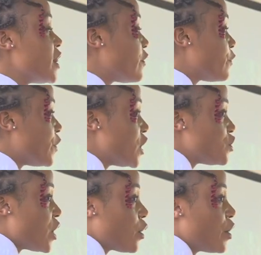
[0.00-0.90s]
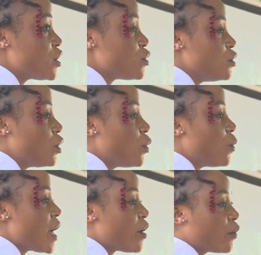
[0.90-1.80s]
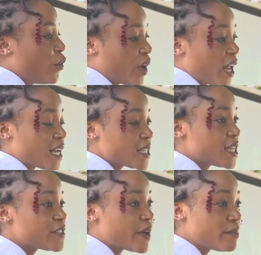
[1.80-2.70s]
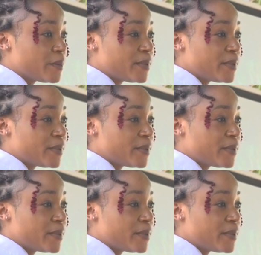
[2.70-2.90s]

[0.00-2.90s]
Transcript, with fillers: the video, you are going to know where you can access family